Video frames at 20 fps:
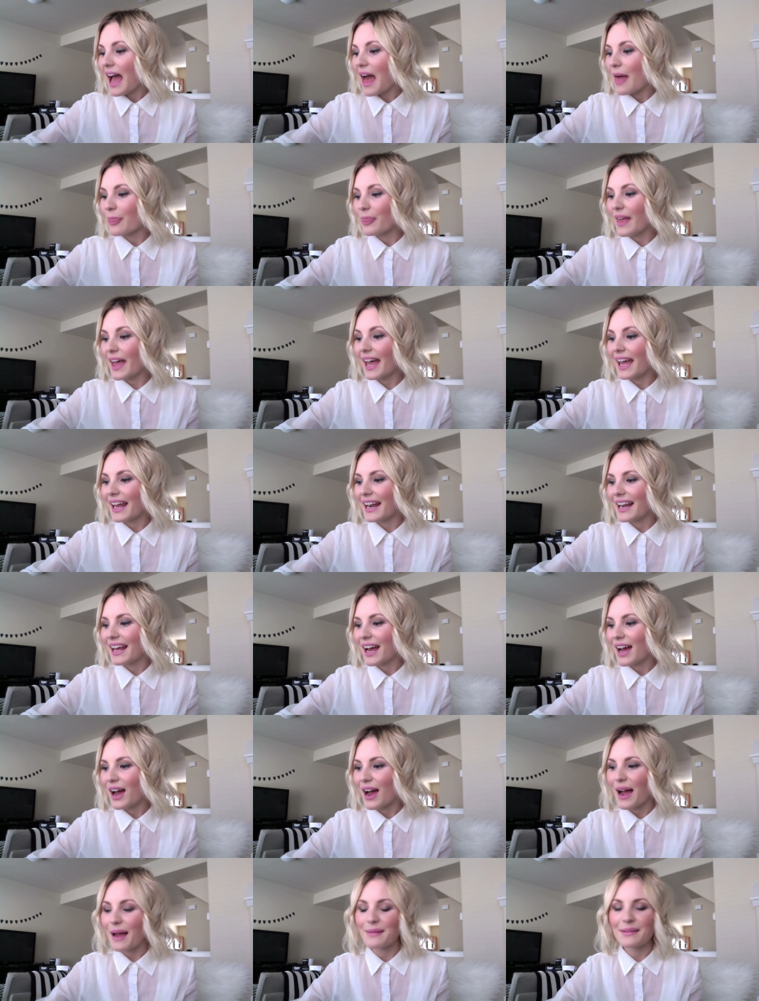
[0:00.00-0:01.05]
And then
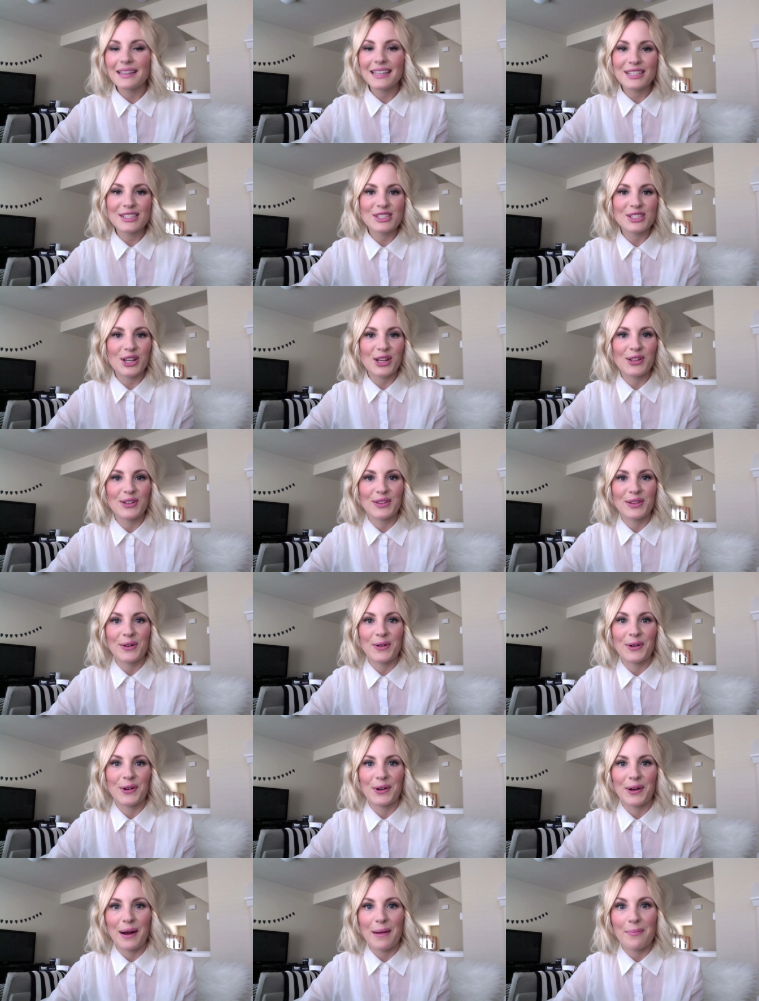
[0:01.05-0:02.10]
I'm going to show you in the
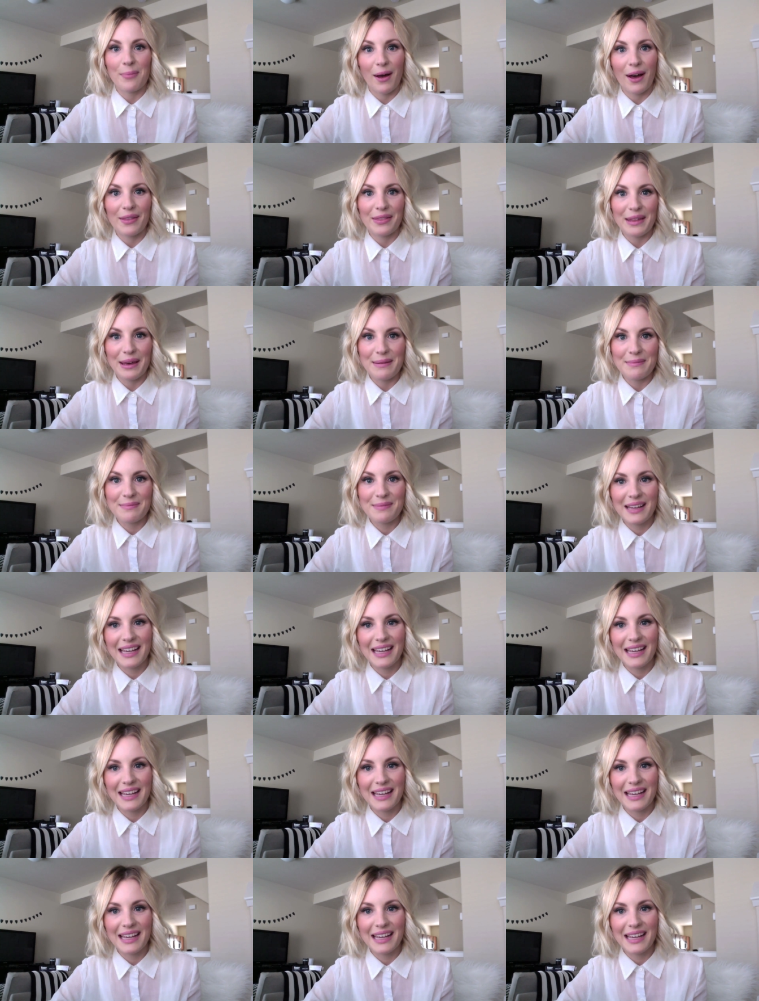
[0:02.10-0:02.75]
order I bought them